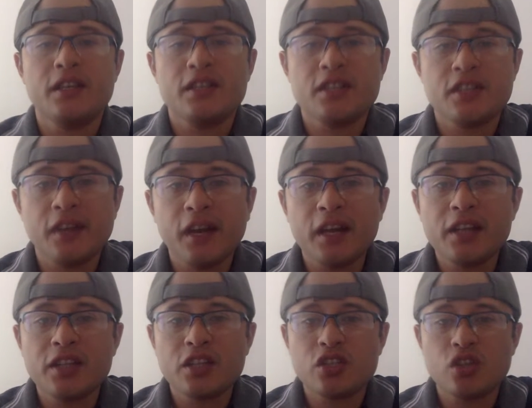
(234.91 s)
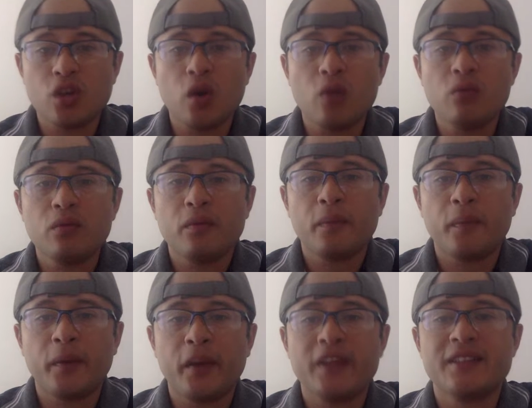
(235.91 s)
generally the young
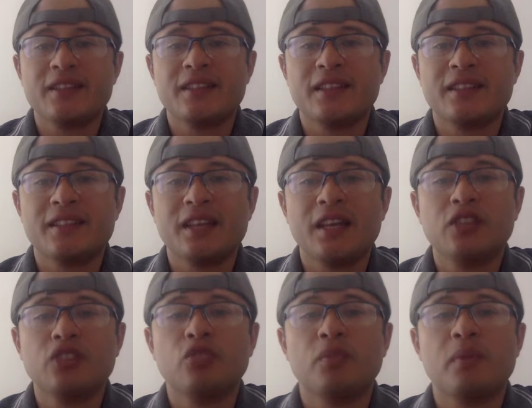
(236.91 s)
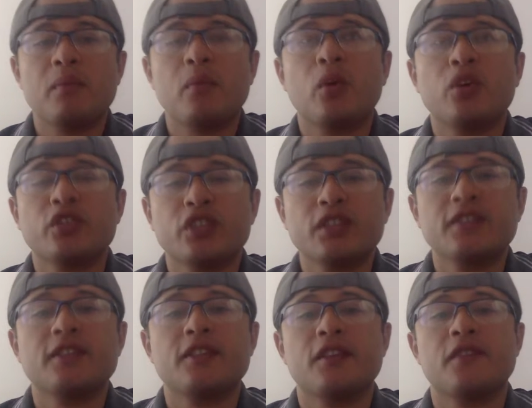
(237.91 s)
brain tends to be more
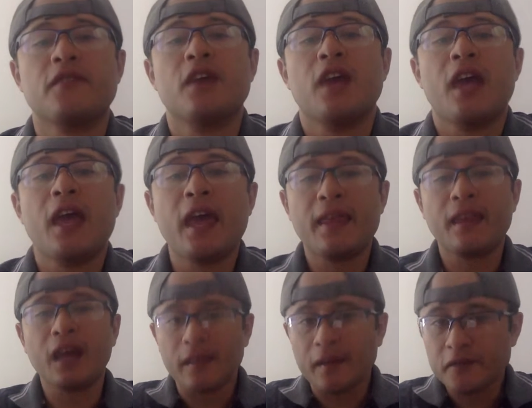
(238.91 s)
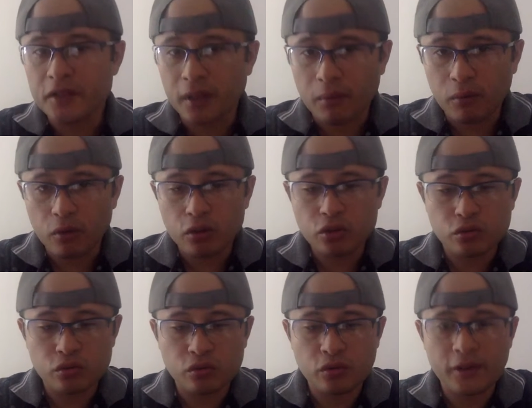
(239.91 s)
sensitive and adaptable to